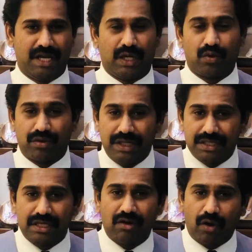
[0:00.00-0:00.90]
To
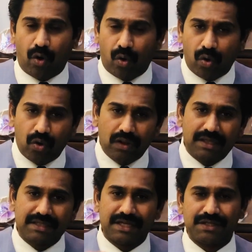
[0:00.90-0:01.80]
reach out all
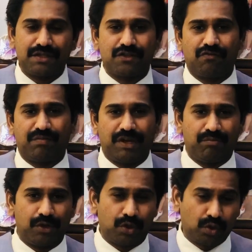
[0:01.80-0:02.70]
the sections of
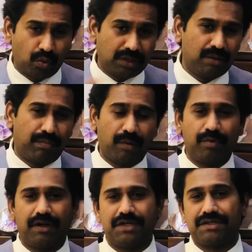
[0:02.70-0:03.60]
people, total
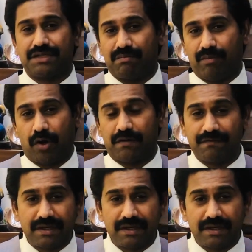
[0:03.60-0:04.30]
population is important.